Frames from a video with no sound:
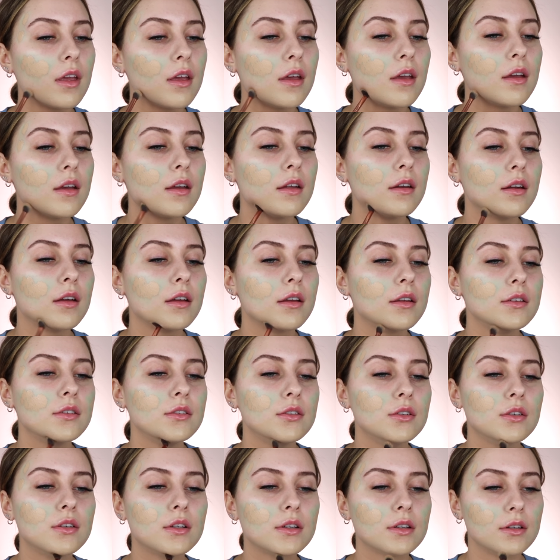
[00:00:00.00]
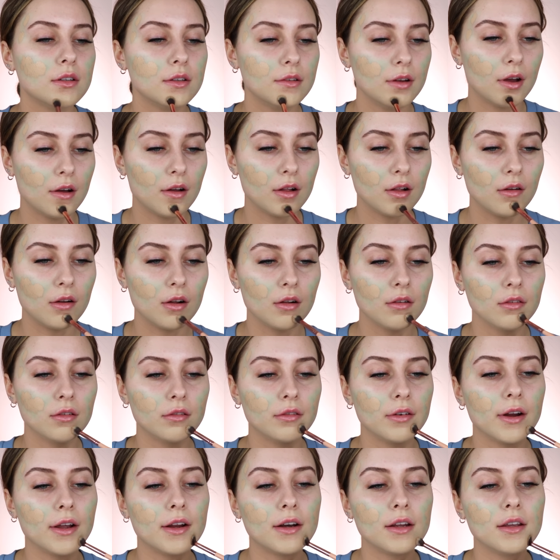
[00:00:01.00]
And as you can tell
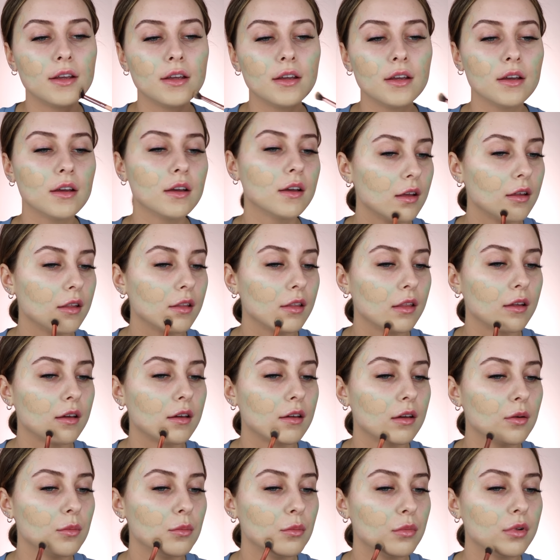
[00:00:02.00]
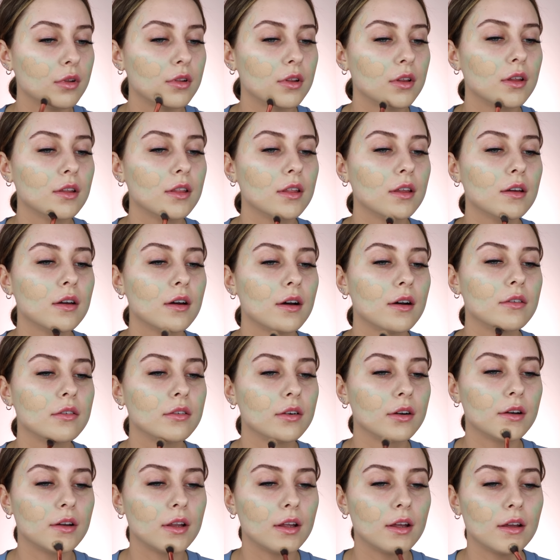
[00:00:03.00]
already, it like completely
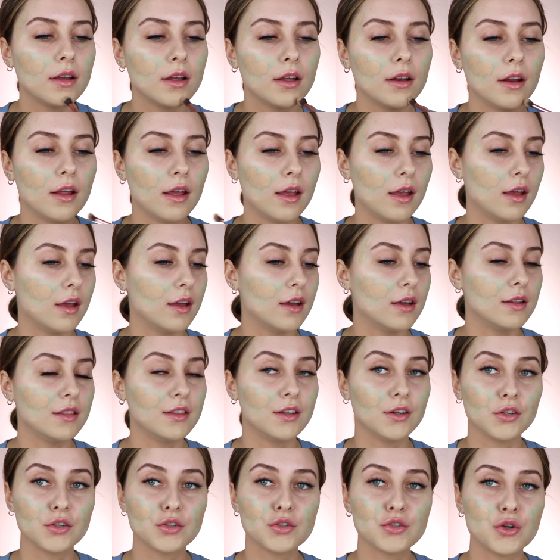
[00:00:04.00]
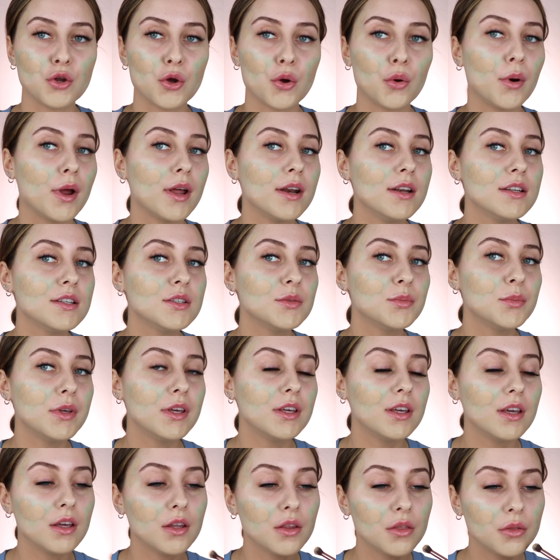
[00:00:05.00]
covered it, and there's no redness
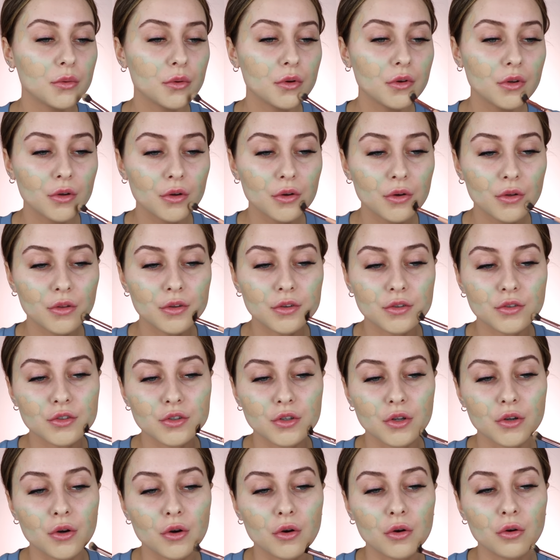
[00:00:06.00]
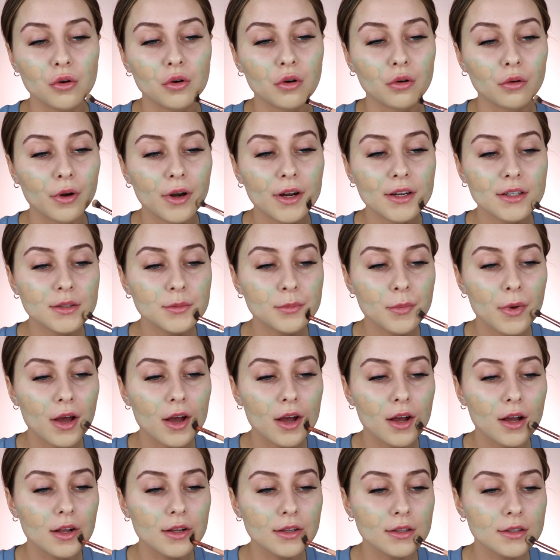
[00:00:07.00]
peeking through, there's no gray
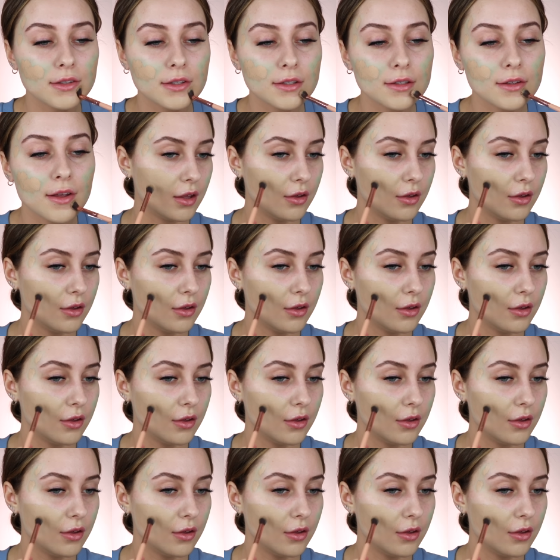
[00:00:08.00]
spots.